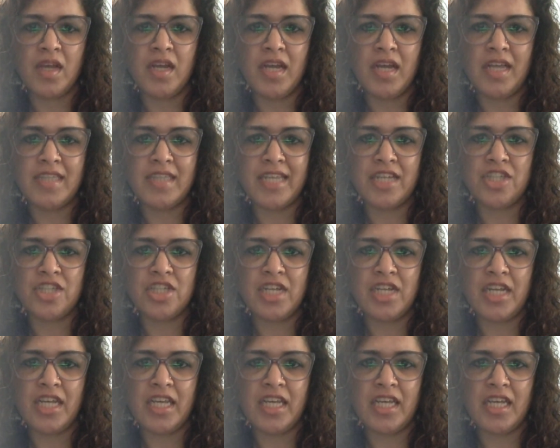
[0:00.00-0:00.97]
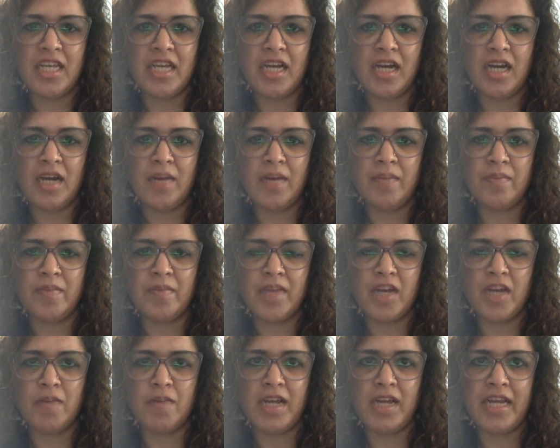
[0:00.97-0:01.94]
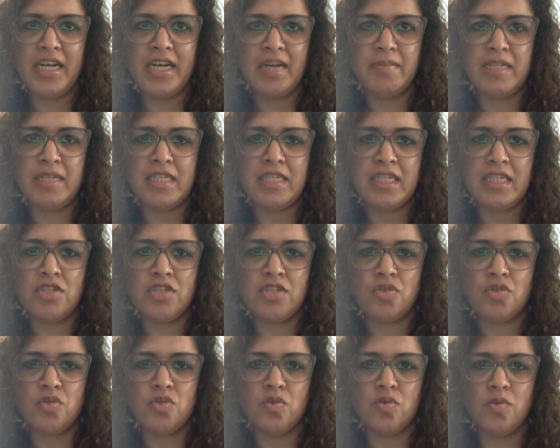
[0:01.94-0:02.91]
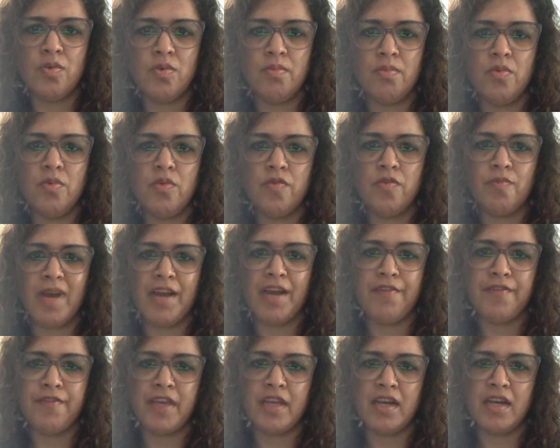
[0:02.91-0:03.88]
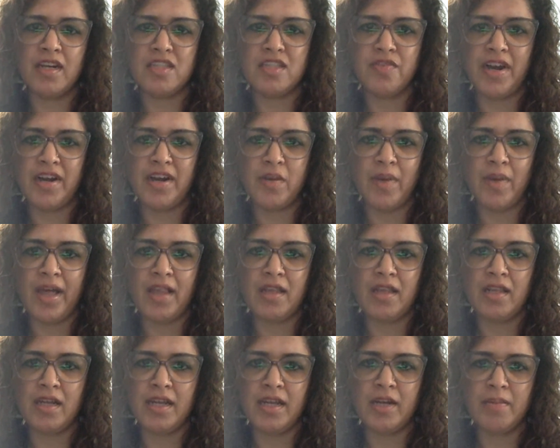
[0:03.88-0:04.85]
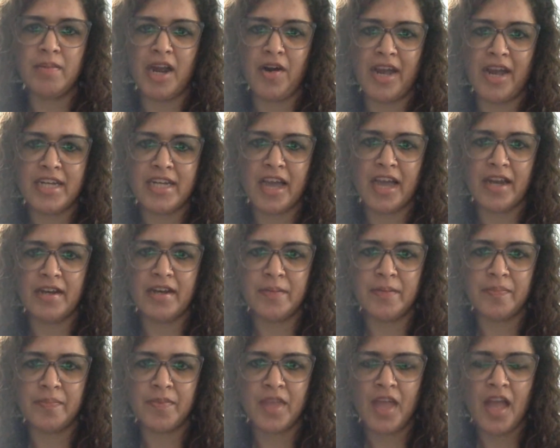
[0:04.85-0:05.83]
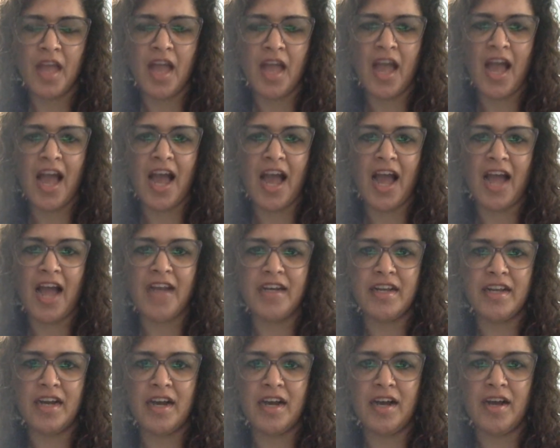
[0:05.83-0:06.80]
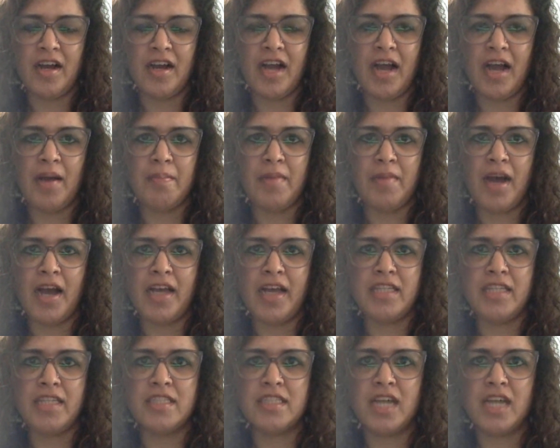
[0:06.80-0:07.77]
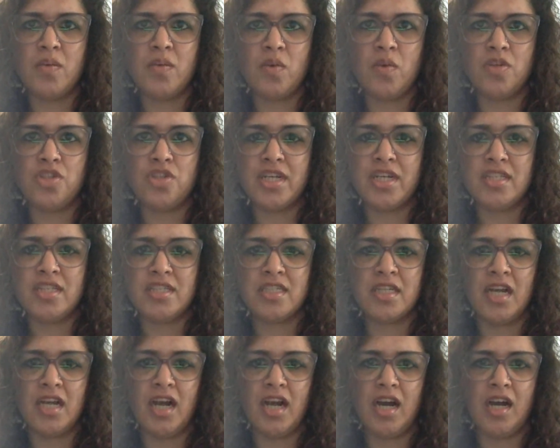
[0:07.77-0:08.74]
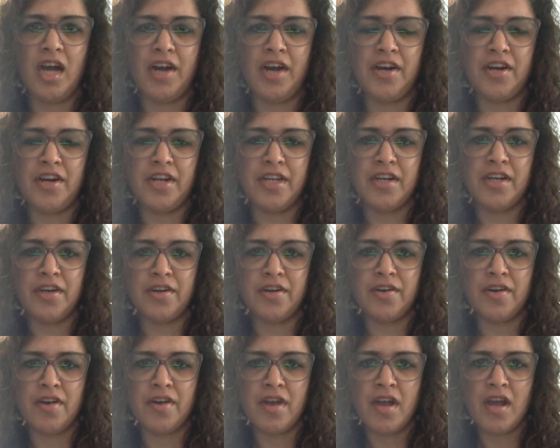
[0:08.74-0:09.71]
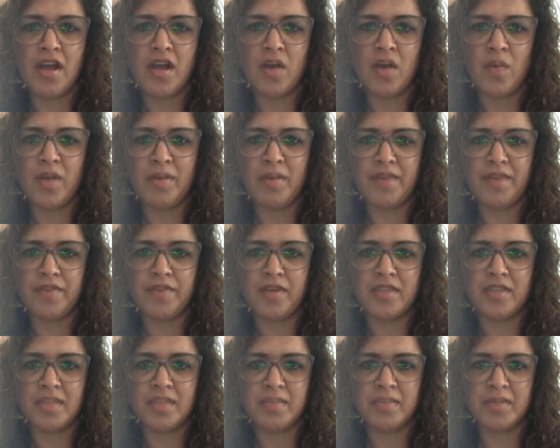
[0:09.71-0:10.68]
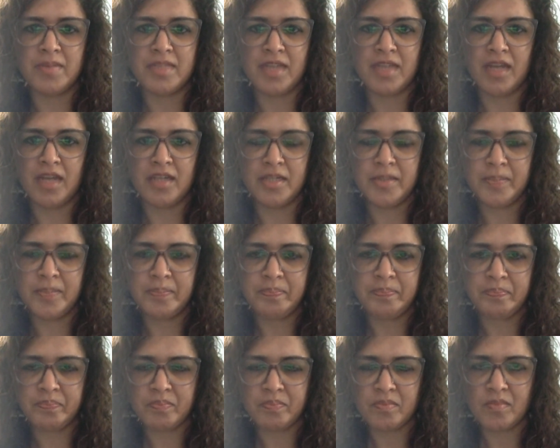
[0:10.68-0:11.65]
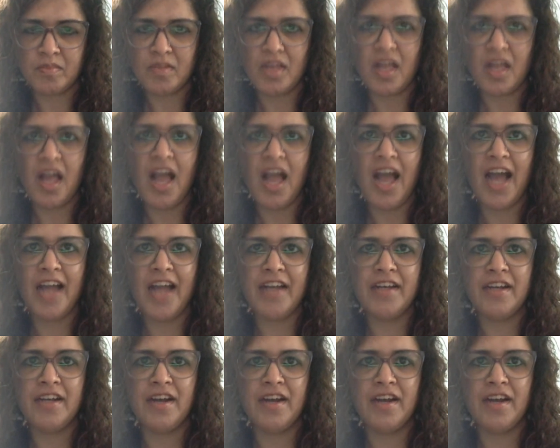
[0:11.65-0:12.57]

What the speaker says: essentially kind of my inability to move my fingers very well in my right hand. And my son was just under a year when my first symptoms started. And